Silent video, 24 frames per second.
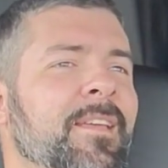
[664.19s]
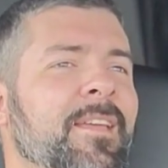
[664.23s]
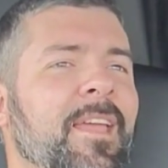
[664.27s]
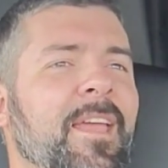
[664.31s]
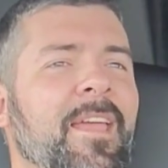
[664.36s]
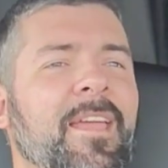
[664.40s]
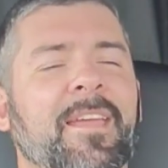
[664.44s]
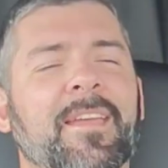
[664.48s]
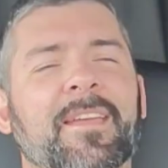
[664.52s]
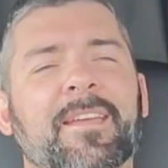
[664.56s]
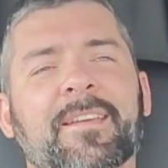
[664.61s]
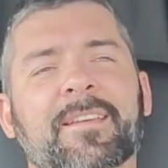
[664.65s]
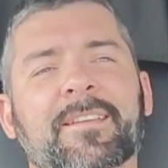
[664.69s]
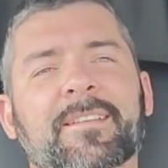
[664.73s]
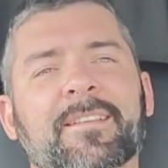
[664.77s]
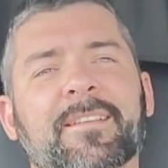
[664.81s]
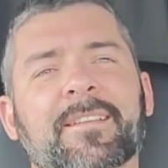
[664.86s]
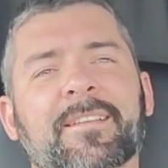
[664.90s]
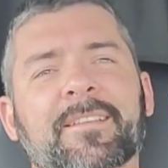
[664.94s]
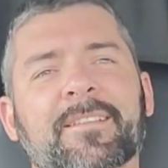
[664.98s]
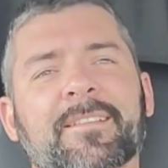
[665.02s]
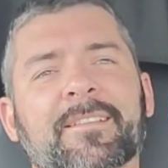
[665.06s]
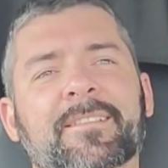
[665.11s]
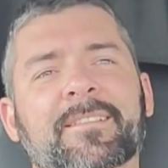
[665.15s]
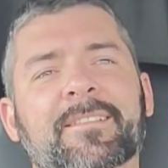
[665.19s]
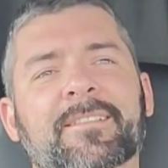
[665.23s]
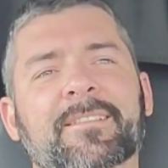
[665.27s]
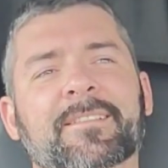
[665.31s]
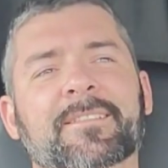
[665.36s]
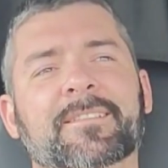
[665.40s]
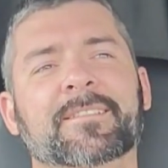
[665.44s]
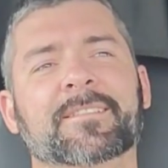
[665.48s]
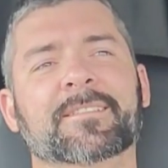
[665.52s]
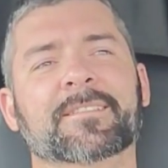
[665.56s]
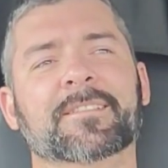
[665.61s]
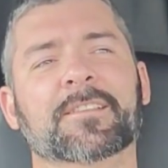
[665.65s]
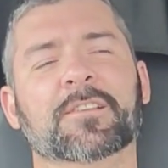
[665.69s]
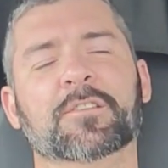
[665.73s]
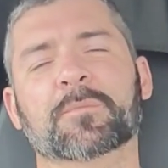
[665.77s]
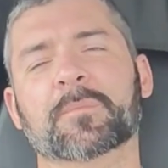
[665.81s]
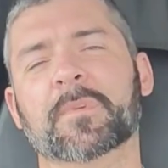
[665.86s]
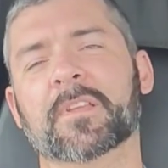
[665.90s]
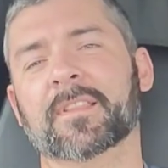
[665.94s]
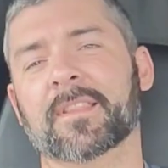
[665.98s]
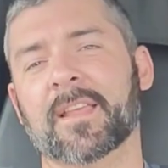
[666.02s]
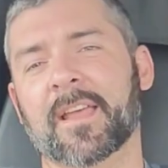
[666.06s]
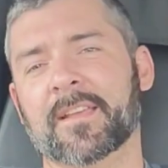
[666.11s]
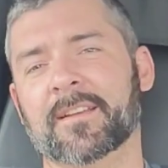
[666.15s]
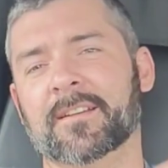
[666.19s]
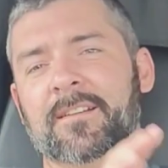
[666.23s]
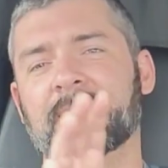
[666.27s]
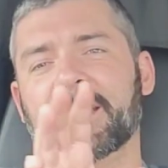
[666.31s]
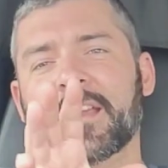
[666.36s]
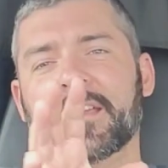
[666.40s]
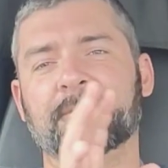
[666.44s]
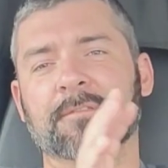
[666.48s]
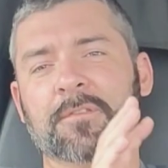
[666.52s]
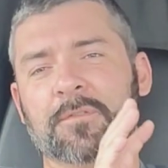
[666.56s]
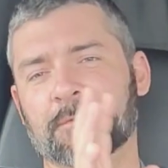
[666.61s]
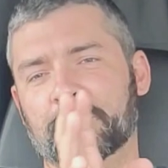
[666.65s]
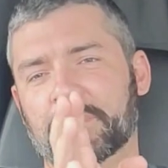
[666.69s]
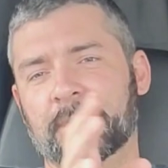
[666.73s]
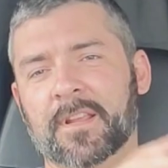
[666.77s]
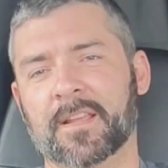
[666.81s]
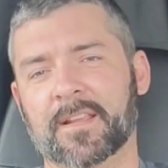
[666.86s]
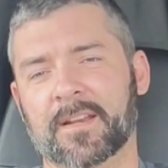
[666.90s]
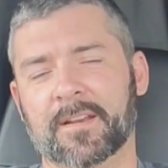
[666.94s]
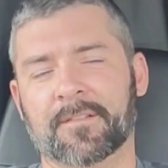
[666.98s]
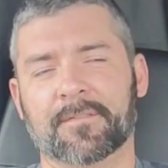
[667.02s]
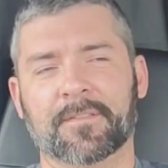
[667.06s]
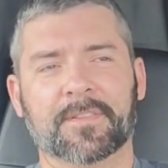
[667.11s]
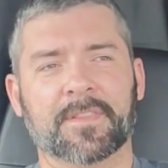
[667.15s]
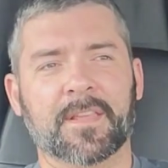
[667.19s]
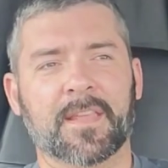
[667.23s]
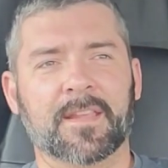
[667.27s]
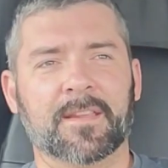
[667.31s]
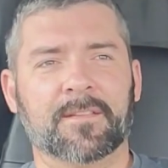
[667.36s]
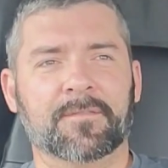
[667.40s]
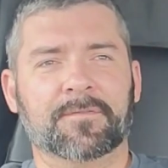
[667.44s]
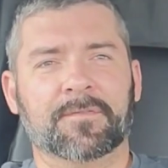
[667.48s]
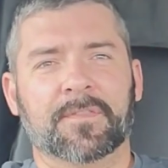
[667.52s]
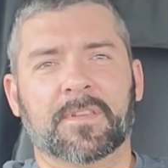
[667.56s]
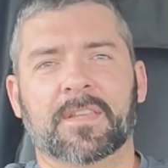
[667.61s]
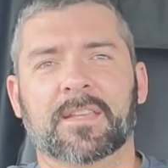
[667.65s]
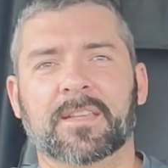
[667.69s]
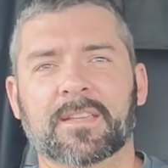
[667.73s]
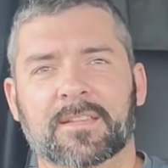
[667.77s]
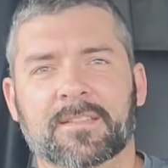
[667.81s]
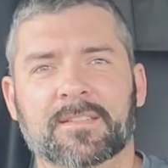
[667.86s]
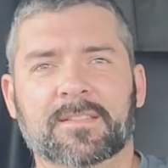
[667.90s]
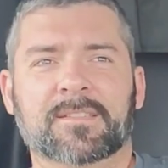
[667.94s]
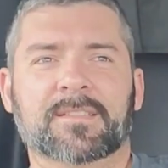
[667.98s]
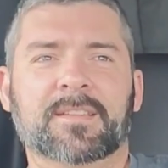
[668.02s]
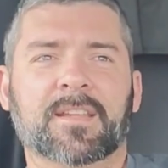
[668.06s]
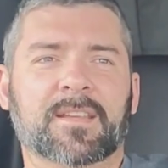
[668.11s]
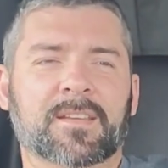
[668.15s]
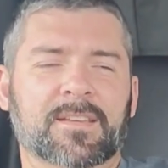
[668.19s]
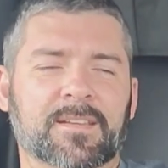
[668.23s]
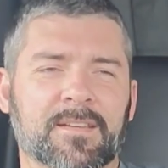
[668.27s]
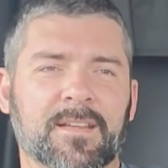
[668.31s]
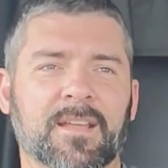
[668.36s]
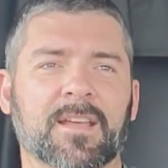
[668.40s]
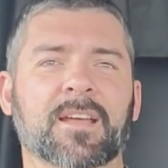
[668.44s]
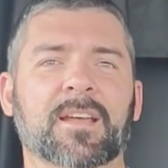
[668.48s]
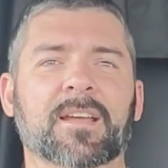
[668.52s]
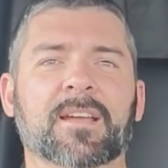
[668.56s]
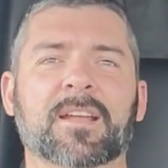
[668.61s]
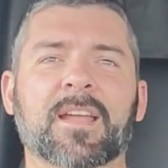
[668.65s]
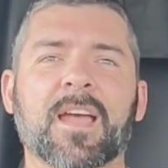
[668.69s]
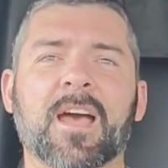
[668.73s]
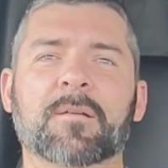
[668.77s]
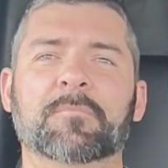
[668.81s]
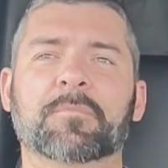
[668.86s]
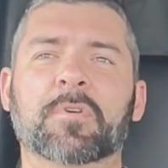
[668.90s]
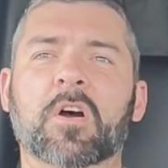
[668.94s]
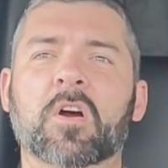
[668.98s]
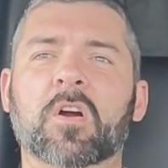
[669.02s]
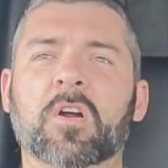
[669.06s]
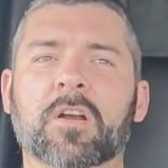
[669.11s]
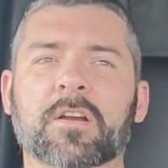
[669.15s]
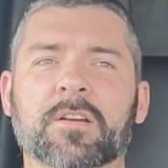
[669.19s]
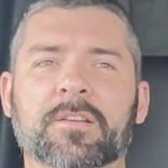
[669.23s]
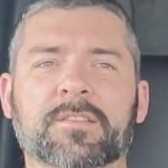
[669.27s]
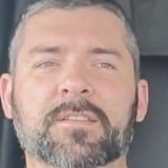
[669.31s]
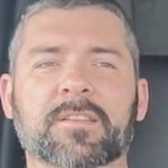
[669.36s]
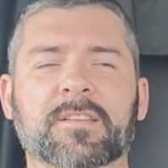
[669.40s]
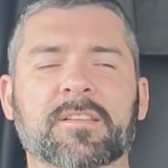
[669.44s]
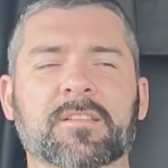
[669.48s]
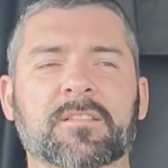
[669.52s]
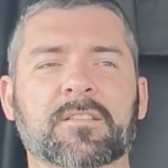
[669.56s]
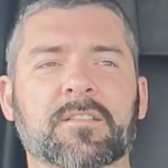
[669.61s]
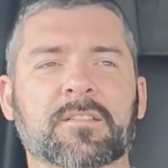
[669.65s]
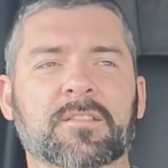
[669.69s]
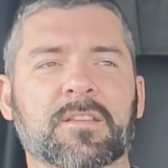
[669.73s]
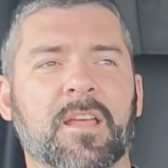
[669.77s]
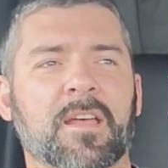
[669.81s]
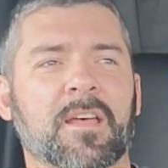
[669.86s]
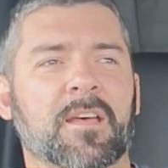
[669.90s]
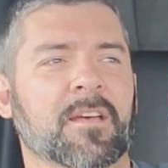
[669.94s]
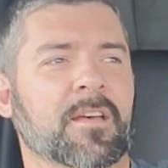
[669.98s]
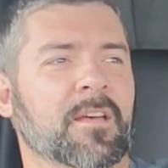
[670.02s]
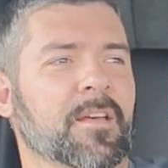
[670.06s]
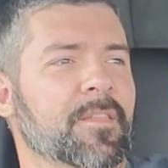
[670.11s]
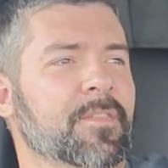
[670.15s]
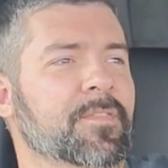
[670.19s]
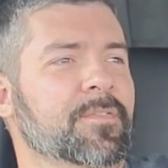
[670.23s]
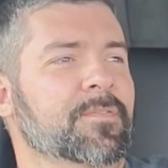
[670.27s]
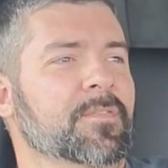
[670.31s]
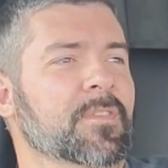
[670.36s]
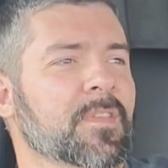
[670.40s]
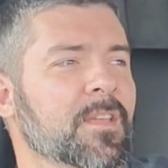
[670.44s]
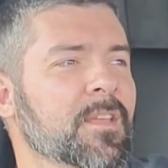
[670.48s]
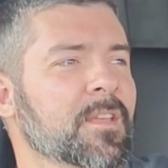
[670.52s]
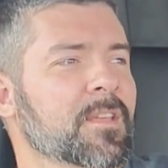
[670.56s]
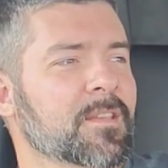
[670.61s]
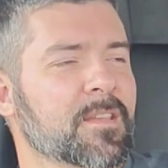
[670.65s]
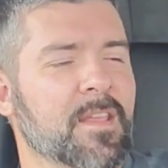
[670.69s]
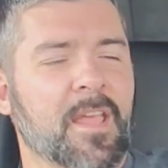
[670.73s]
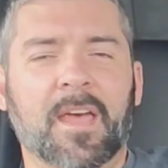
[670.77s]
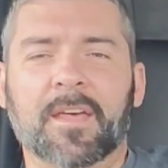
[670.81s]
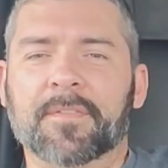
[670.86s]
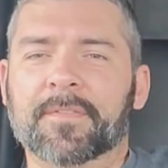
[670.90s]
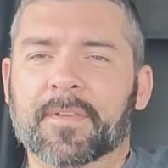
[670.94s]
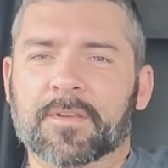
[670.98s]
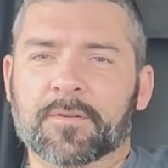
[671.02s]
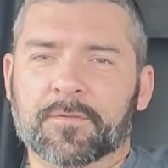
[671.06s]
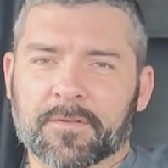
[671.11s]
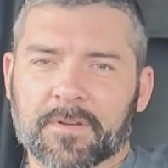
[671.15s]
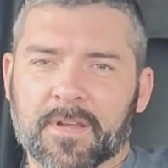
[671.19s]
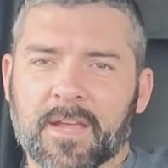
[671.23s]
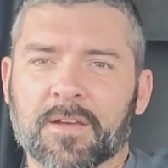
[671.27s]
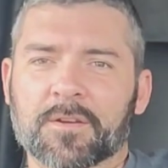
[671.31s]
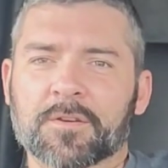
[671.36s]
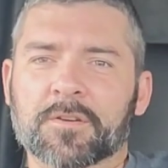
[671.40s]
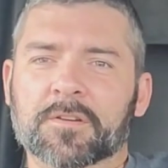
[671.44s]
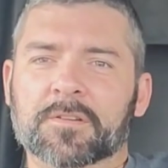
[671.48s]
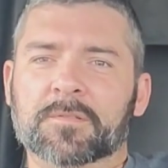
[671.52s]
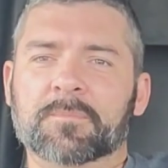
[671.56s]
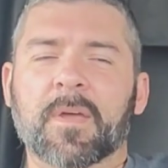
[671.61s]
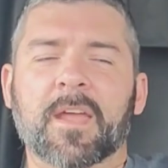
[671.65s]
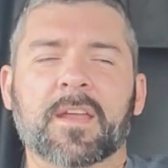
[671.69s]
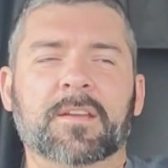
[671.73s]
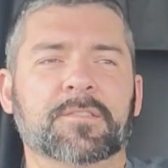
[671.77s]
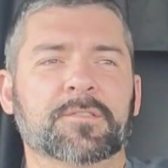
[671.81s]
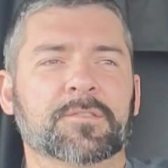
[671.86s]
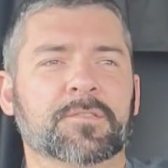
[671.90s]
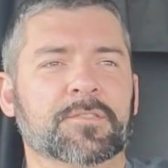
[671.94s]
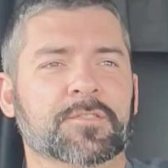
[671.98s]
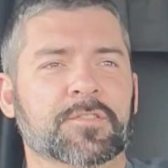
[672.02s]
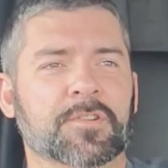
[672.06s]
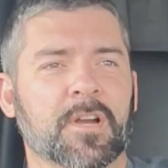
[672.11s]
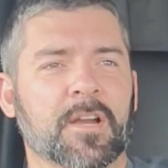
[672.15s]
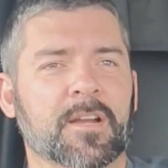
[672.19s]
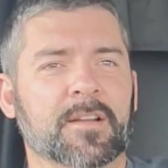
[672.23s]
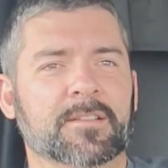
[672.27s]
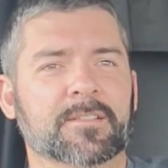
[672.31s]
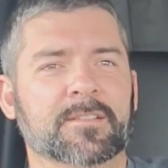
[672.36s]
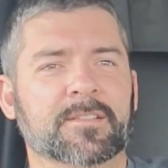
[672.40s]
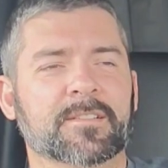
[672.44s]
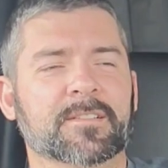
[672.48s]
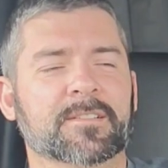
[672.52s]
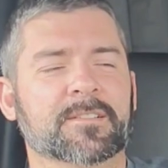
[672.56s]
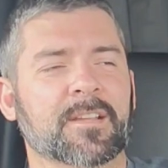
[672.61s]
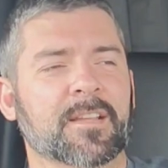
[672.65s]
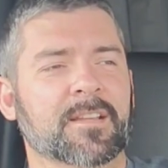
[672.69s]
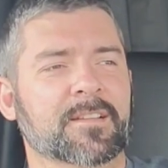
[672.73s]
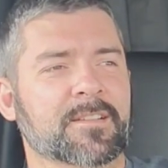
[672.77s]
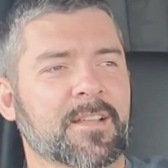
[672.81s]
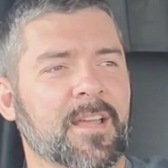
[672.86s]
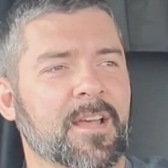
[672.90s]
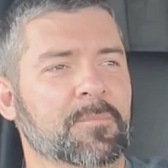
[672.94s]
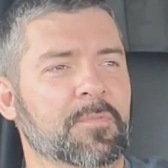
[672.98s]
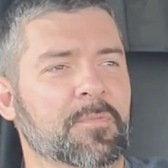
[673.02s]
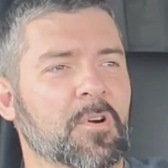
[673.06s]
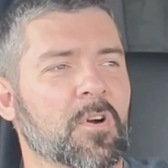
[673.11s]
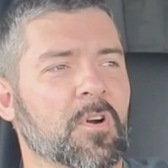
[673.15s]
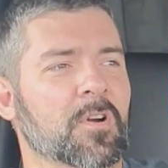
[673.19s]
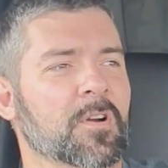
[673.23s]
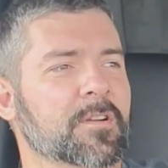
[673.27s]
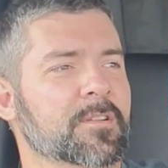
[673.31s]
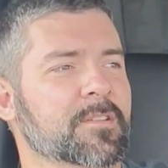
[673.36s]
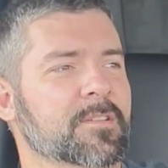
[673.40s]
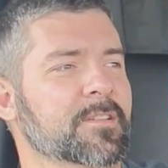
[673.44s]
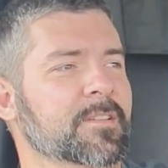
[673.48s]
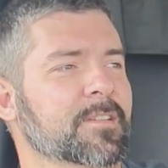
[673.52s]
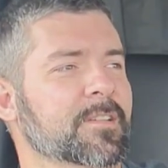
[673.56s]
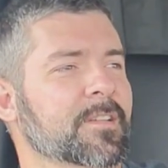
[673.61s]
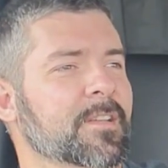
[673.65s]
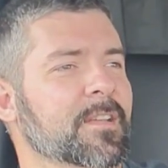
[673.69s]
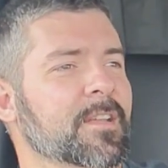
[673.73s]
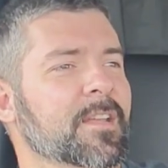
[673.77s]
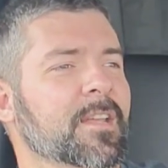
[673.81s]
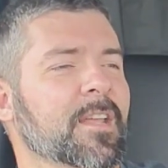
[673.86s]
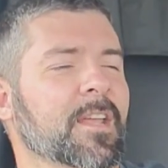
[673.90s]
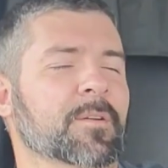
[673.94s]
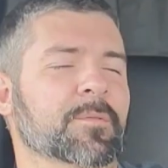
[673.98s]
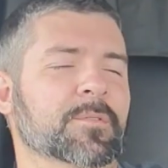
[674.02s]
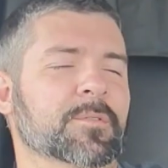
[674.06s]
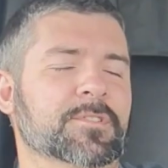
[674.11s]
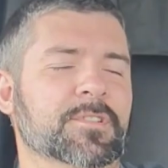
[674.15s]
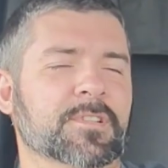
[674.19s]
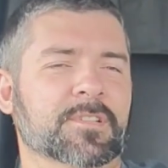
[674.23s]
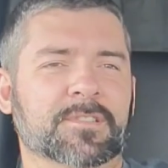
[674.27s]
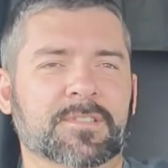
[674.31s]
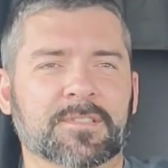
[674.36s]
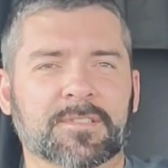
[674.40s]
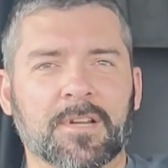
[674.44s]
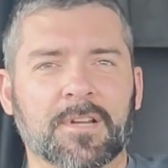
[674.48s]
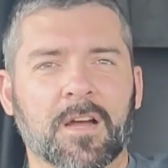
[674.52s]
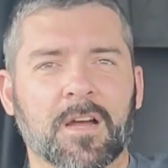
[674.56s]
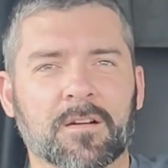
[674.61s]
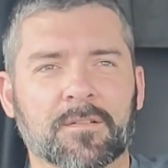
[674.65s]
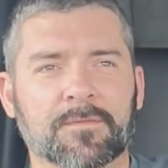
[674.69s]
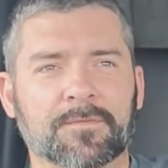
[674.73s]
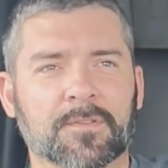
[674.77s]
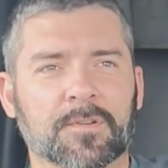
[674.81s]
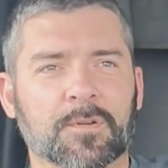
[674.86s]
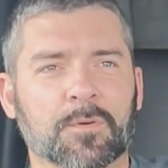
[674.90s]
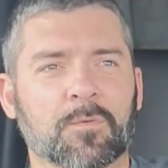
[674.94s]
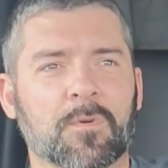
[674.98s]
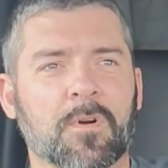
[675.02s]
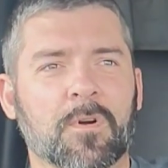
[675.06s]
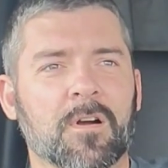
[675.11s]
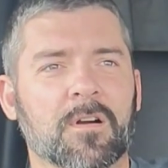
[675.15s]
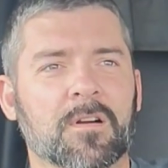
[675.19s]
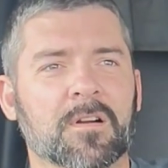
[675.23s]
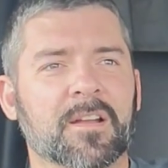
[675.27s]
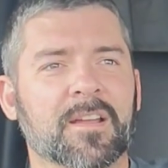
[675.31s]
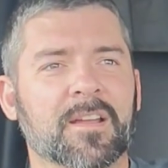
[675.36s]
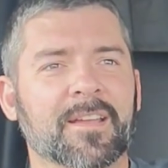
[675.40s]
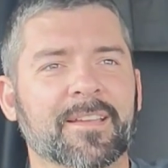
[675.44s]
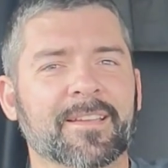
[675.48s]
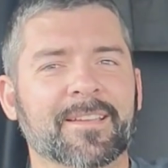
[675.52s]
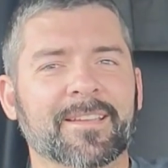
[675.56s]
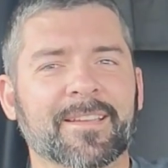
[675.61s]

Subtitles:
And a little bit later, after we got everything fixed and got parked, and yeah, I think we got hooked back to the trailer and got parked, and we took the dog for a walk,